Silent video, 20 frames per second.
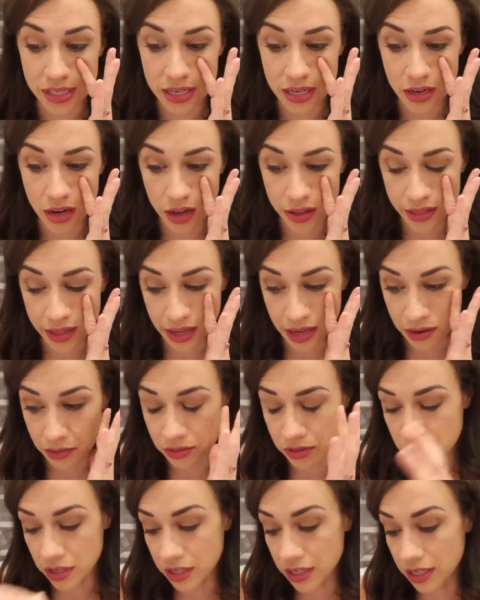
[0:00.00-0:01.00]
I did not think it
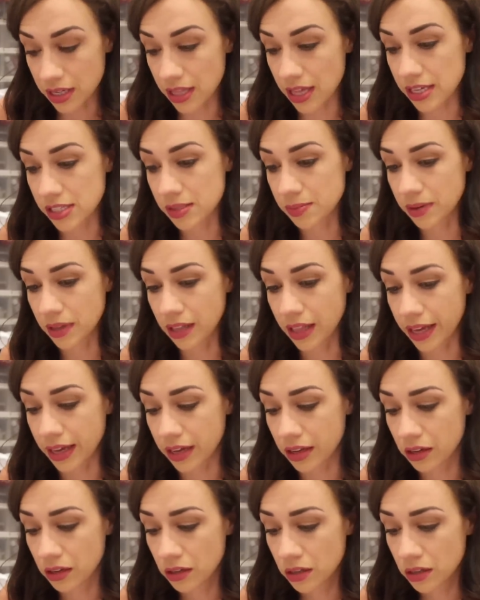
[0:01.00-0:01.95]
would turn into this, but like